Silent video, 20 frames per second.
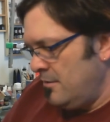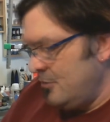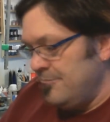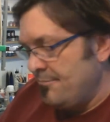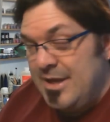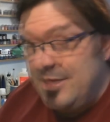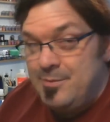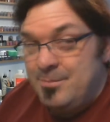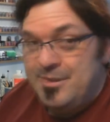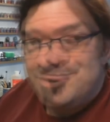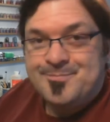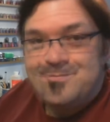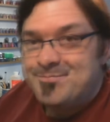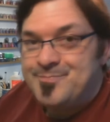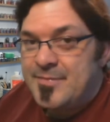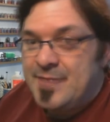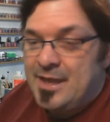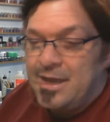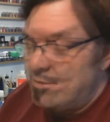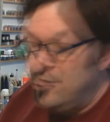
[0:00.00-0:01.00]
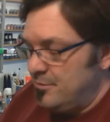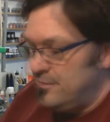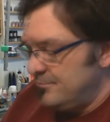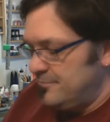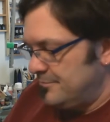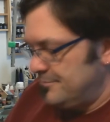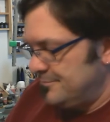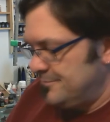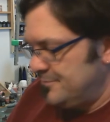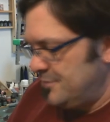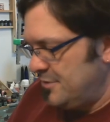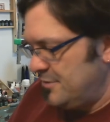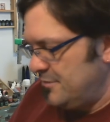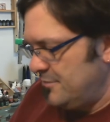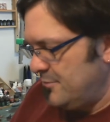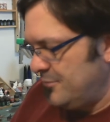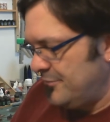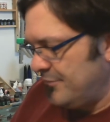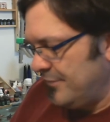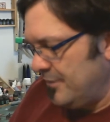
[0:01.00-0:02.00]
Maybe. I don't know.
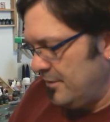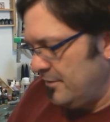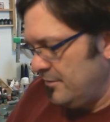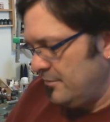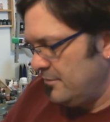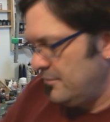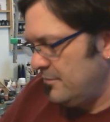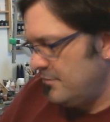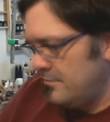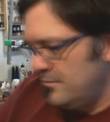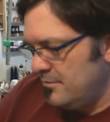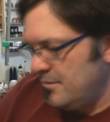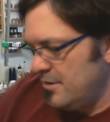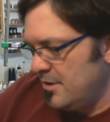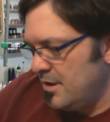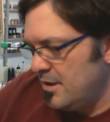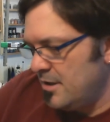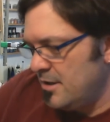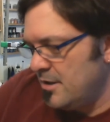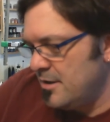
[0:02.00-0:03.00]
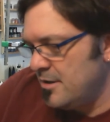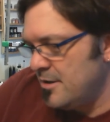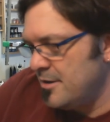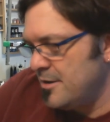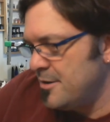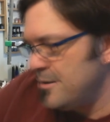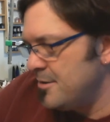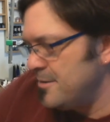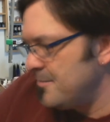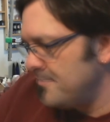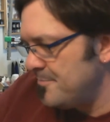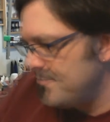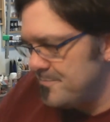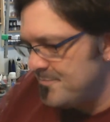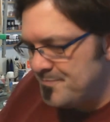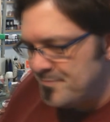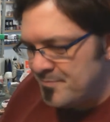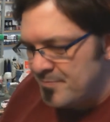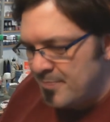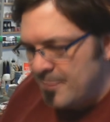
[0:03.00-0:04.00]
We'll see.
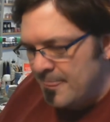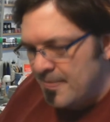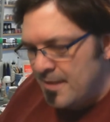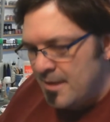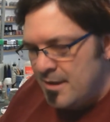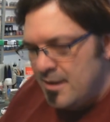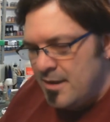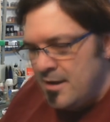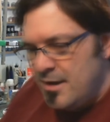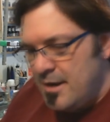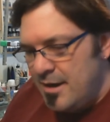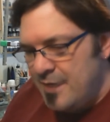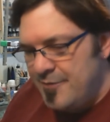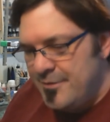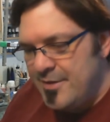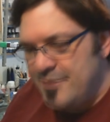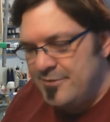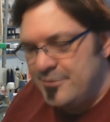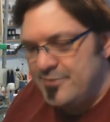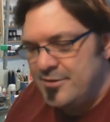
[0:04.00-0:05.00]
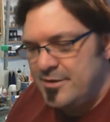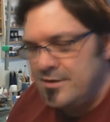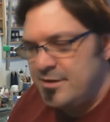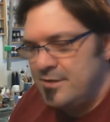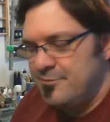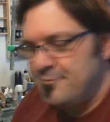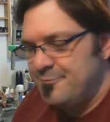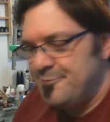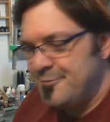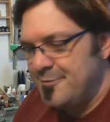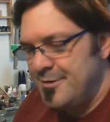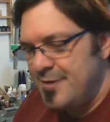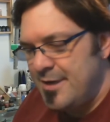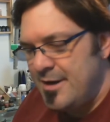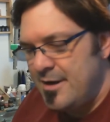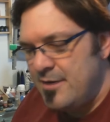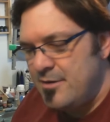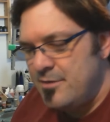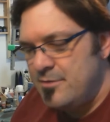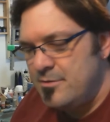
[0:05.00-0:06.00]
And that's it for
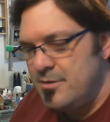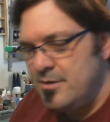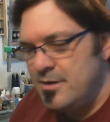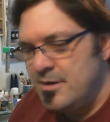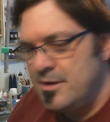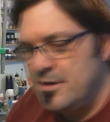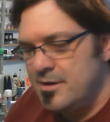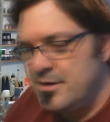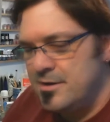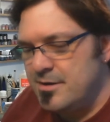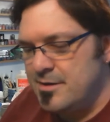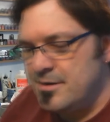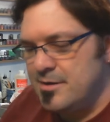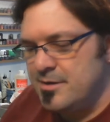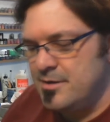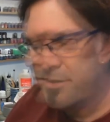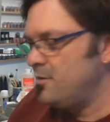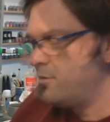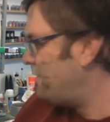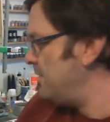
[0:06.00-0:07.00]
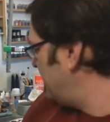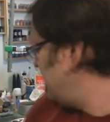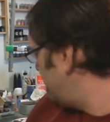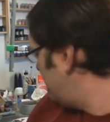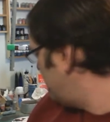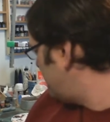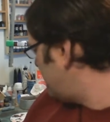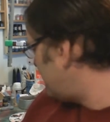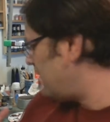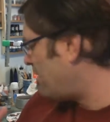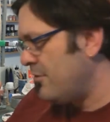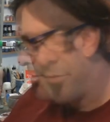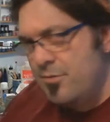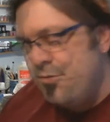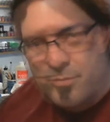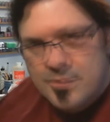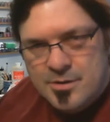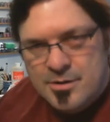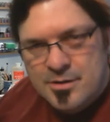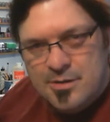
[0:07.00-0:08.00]
now. And
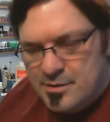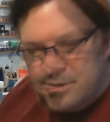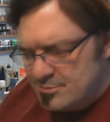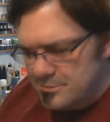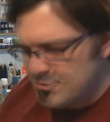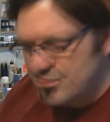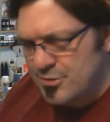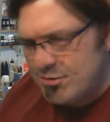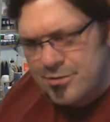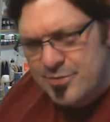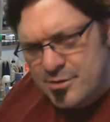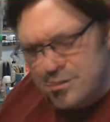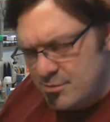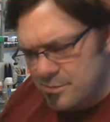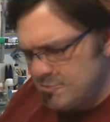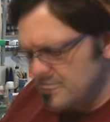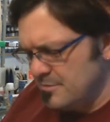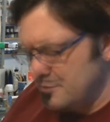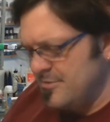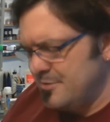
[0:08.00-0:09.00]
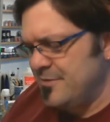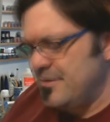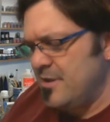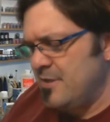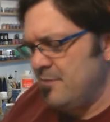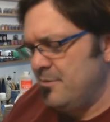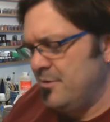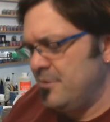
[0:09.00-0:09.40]
I'll show you the close-up on that.